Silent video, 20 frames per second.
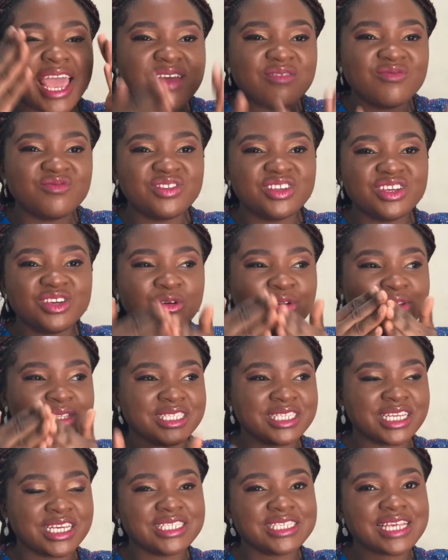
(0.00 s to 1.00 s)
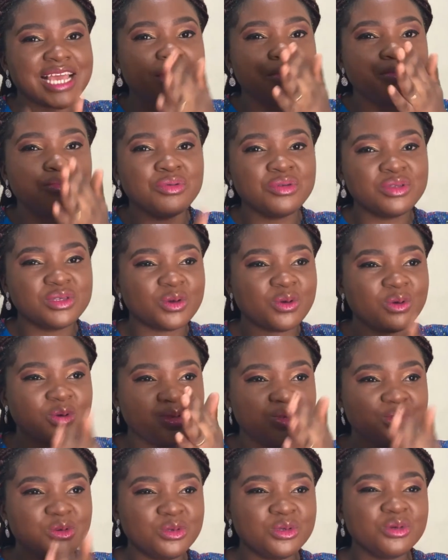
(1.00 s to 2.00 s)
every content I put
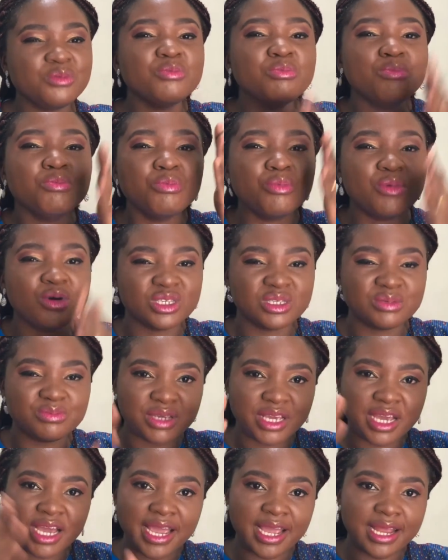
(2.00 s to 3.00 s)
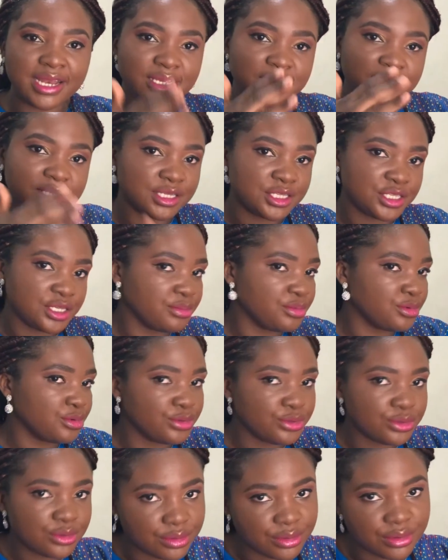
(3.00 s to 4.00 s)
on YouTube must be highly
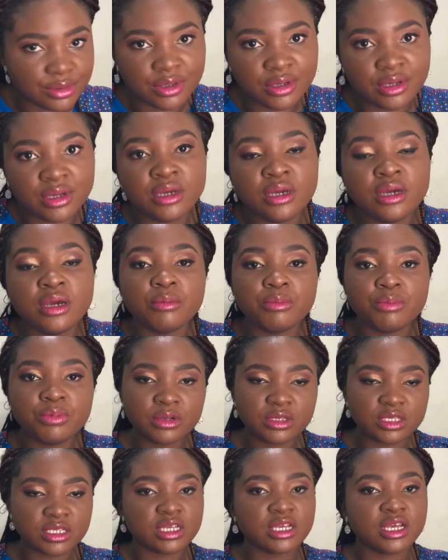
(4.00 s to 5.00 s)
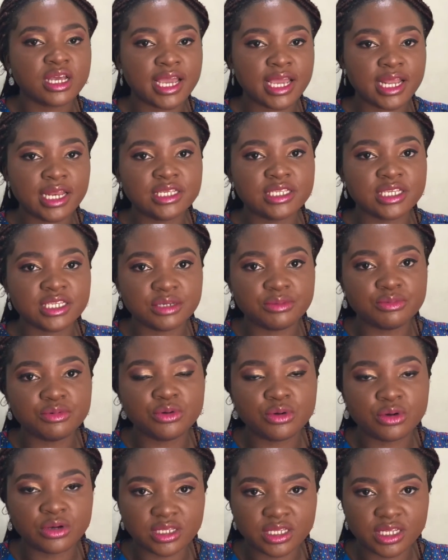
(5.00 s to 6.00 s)
searchable. No, put highly
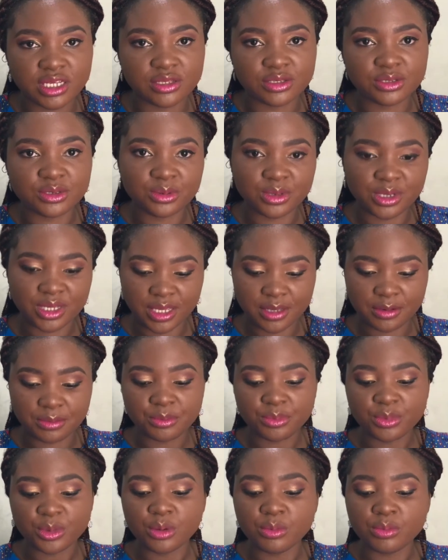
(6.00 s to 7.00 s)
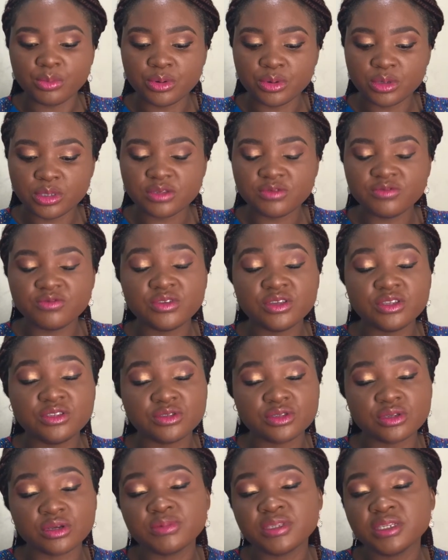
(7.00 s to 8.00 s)
searchable content. Okay, put
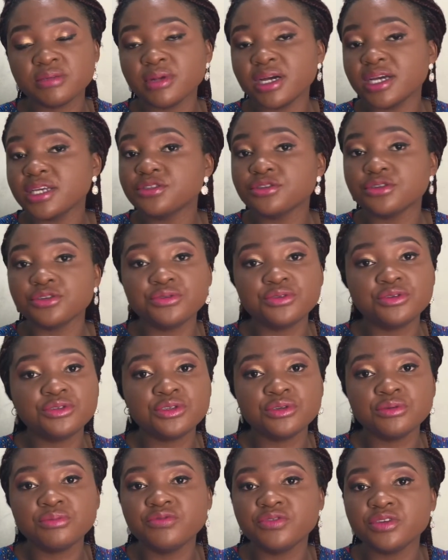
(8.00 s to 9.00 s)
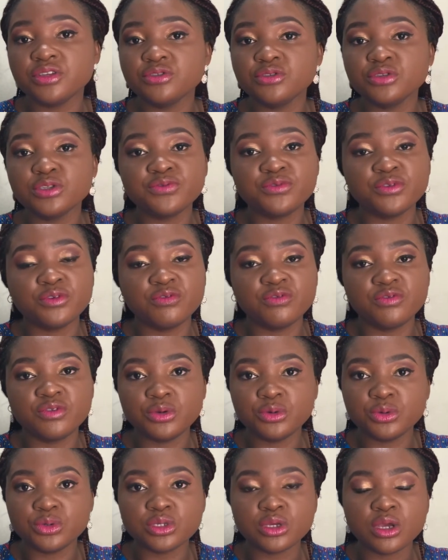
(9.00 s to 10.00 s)
videos, optimize your YouTube videos for
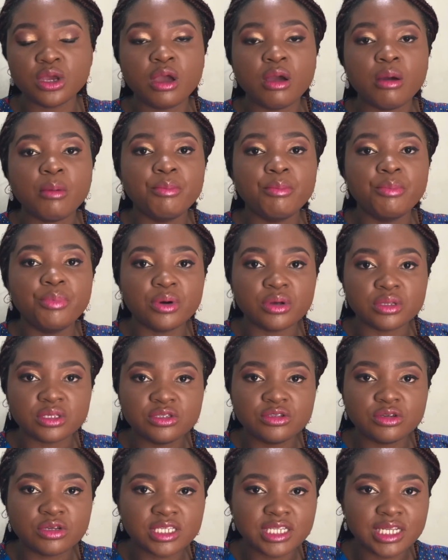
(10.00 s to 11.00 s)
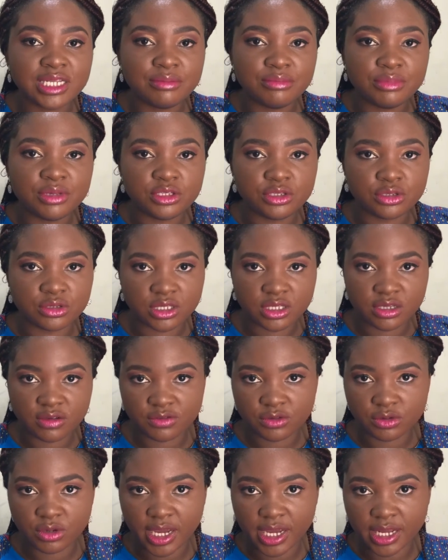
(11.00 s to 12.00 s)
views, but don't limit
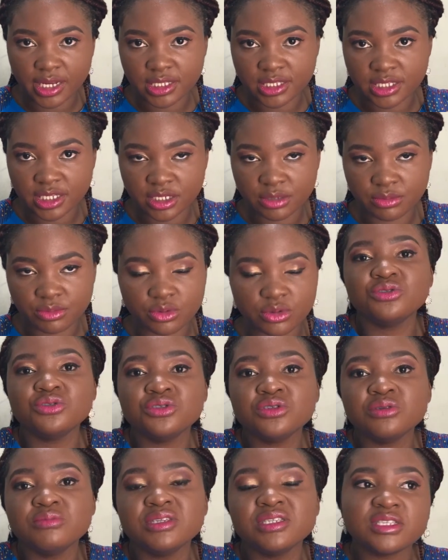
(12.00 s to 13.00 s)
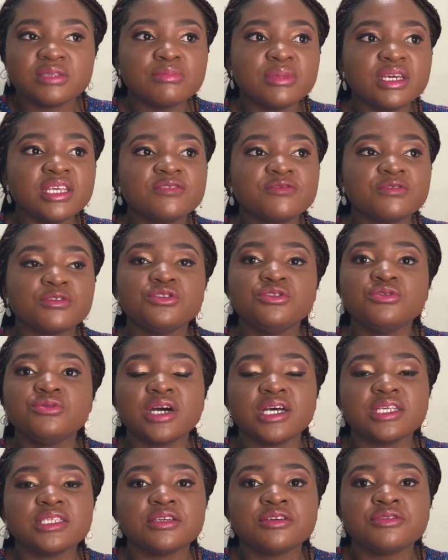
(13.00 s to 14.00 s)
yourself to highly searchable. YouTube is meant for
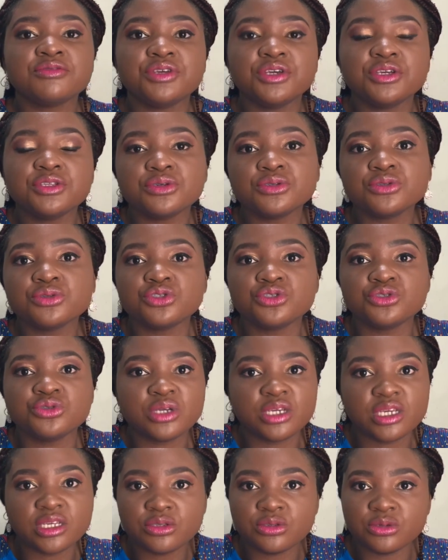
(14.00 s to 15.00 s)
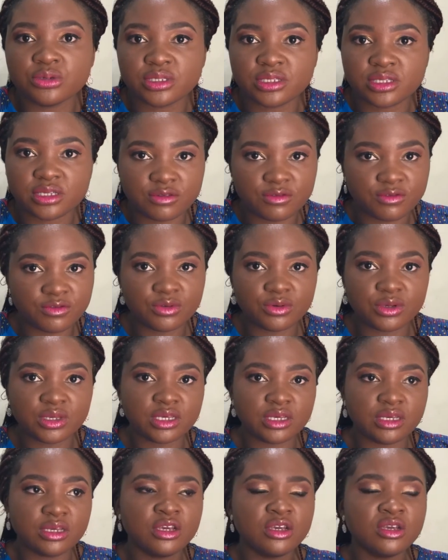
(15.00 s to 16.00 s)
you as a creator to showcase yourself.
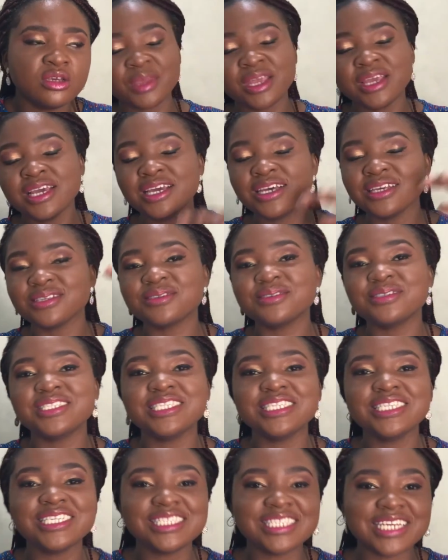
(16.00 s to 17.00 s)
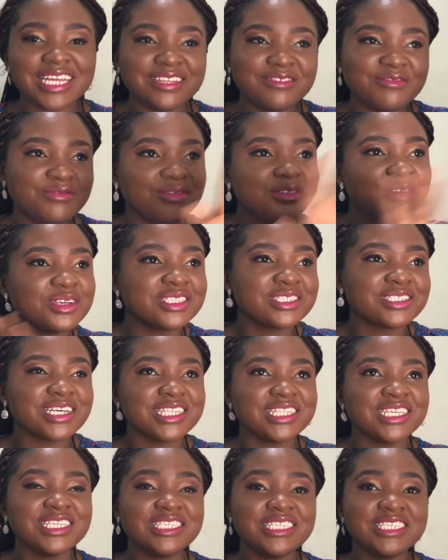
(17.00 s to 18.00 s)
Okay, so these are the 4
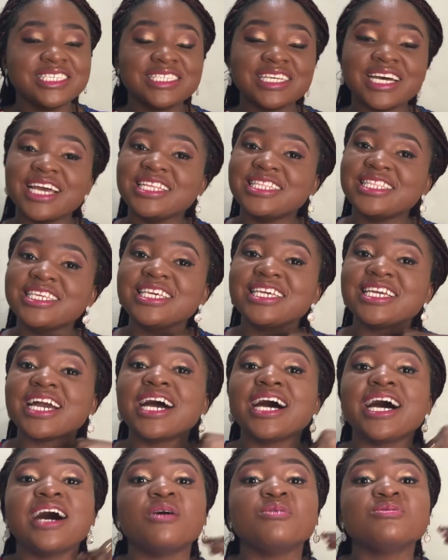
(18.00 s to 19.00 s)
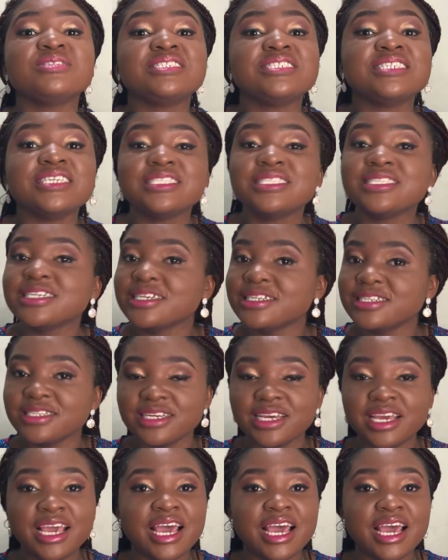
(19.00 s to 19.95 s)
strategies that I think are outdated